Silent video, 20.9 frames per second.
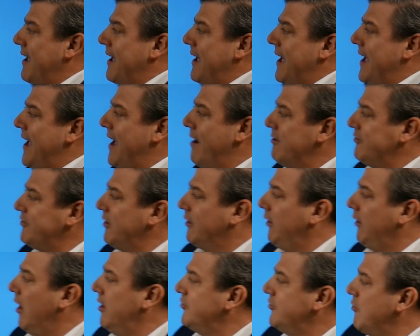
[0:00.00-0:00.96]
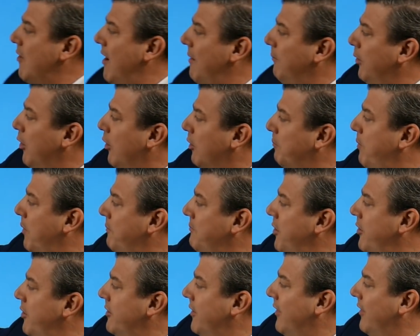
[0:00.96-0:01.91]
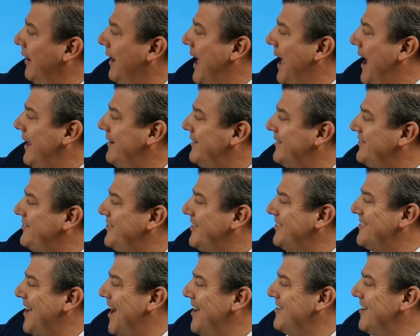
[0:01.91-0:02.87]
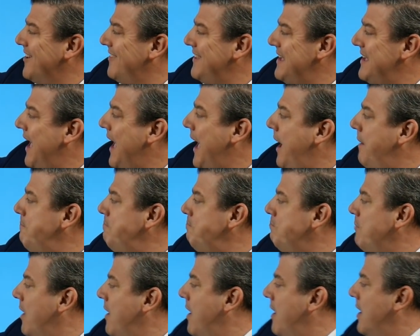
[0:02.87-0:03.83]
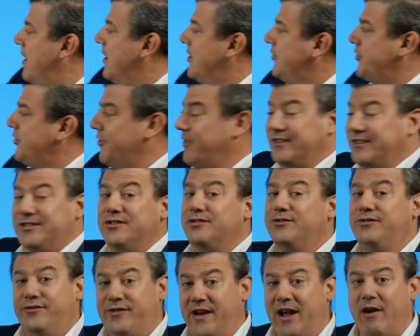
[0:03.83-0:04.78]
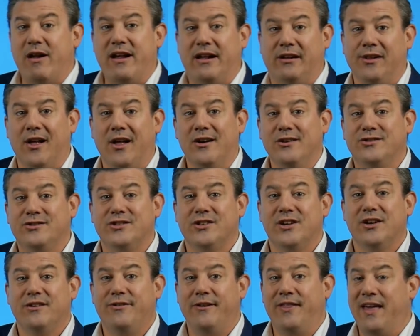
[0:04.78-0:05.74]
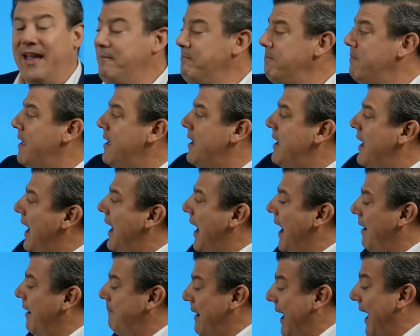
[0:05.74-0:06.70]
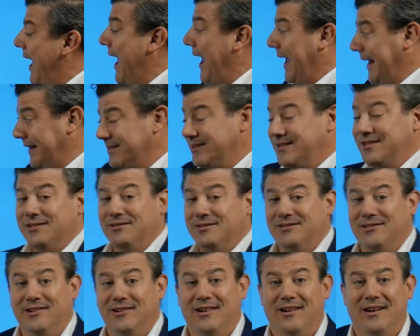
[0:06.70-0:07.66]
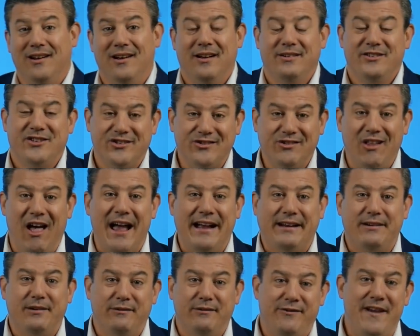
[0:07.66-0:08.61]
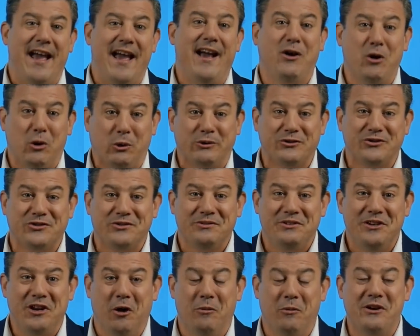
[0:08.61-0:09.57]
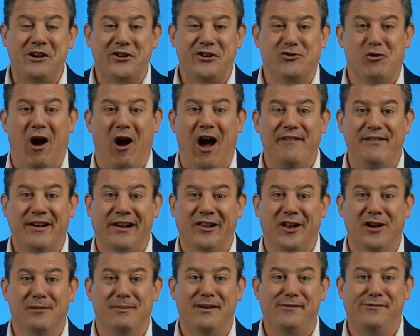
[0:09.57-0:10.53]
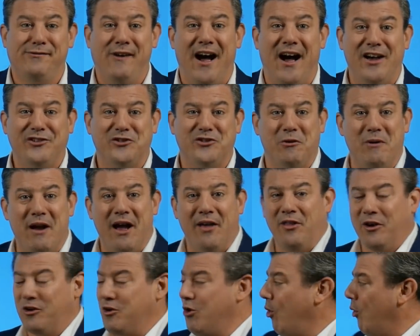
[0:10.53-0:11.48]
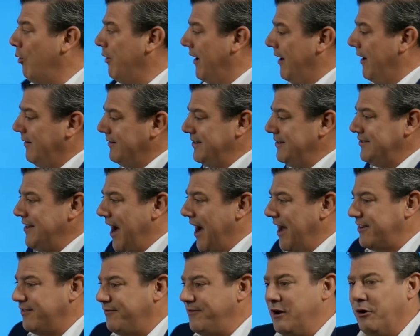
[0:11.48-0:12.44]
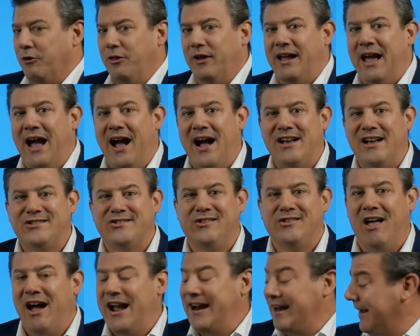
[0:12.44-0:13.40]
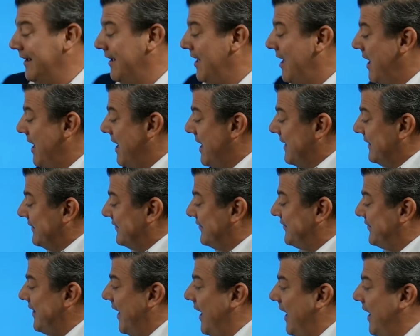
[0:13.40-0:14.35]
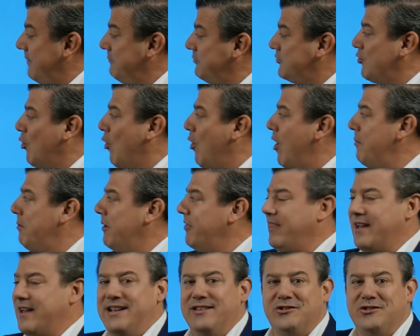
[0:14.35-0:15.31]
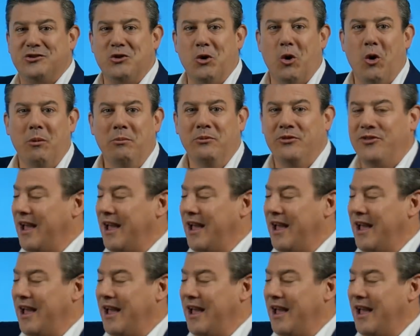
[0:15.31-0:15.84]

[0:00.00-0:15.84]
Here's a closer up look. Bermuda, the land is just under the M. So this is very close for them. Um, and just like vehicles, you know, when you're driving a little bit fast around the corner, you start to feel the car sliding. Same story with these storms.